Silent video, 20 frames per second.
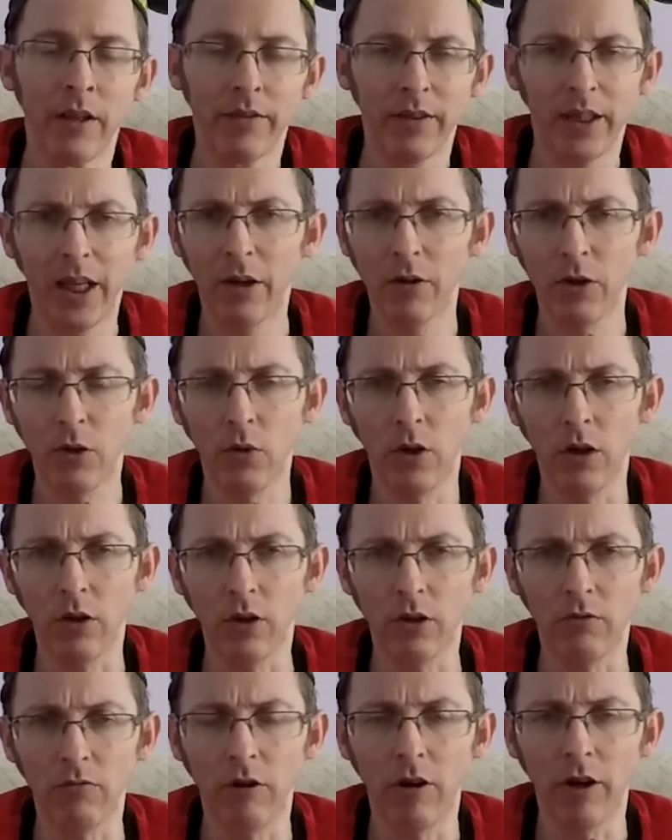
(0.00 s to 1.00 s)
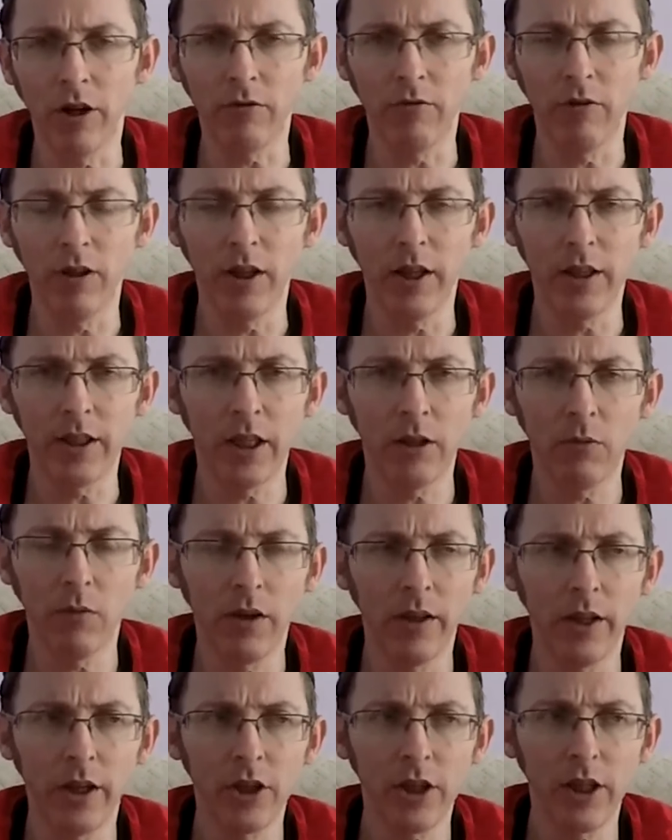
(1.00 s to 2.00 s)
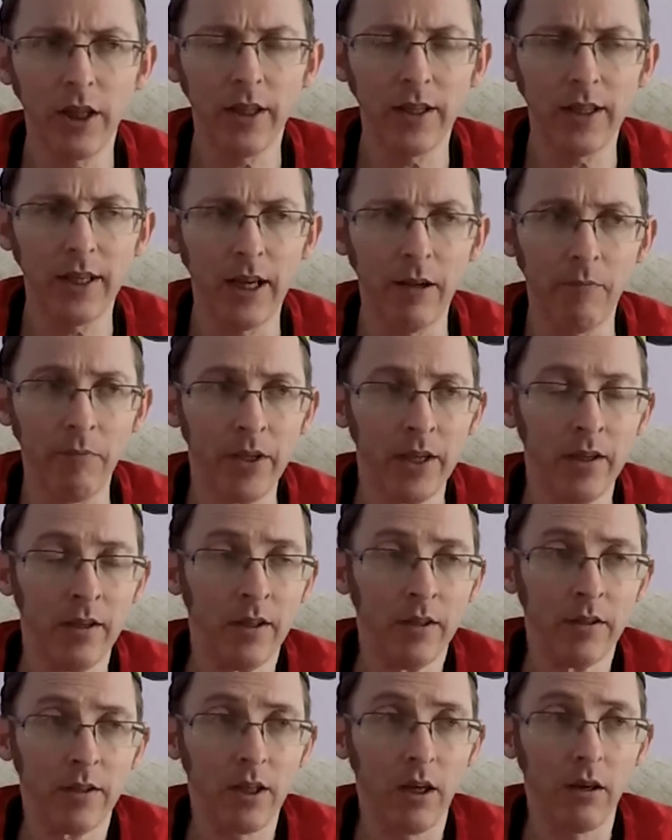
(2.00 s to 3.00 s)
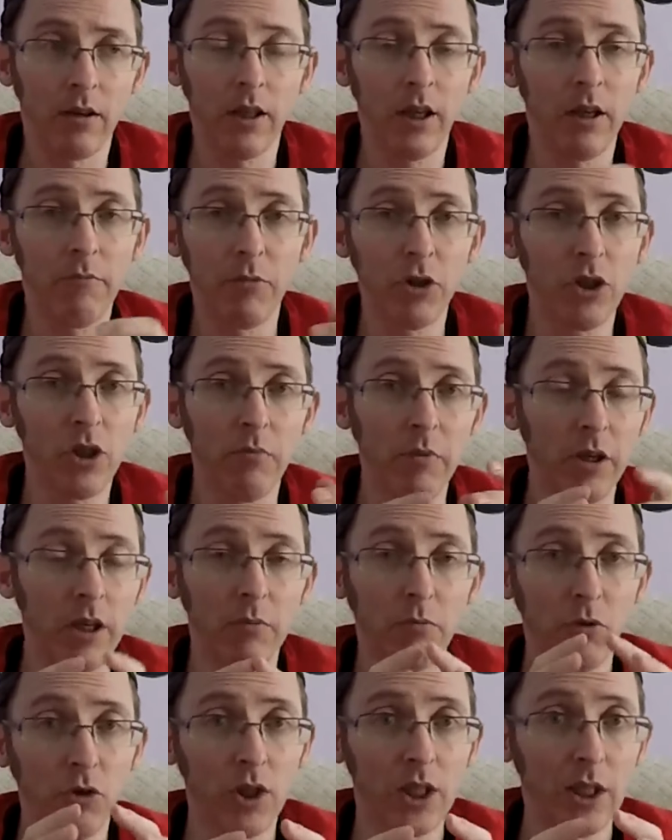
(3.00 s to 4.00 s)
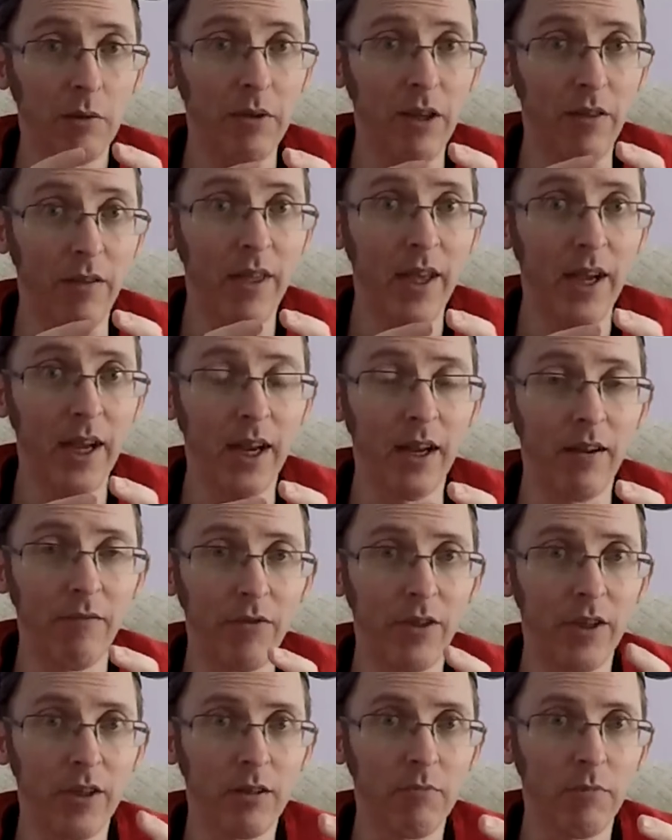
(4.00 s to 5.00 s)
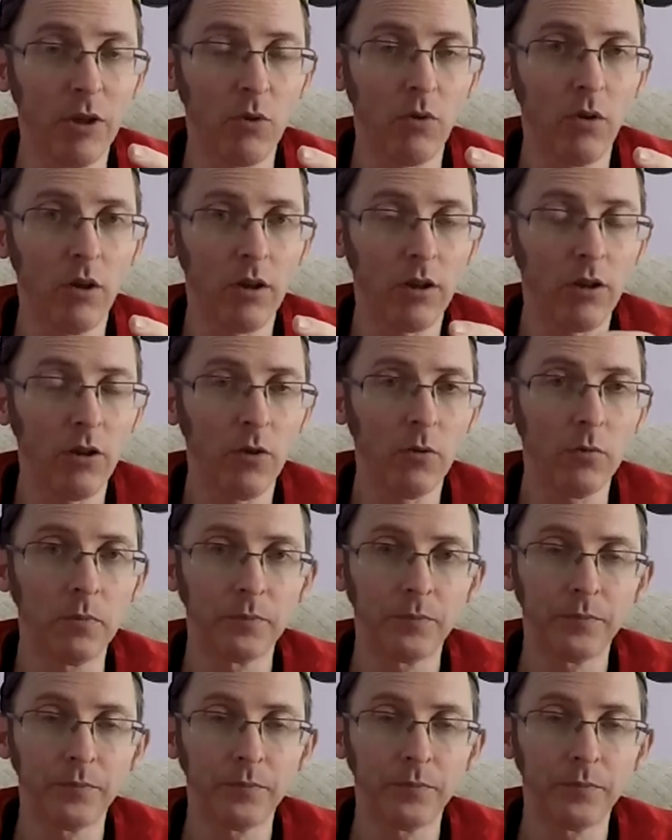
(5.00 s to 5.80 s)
That was quite a good ride really. I don't know why they shut that down. So I can only presume they're going to put something there that's going to be quite cool.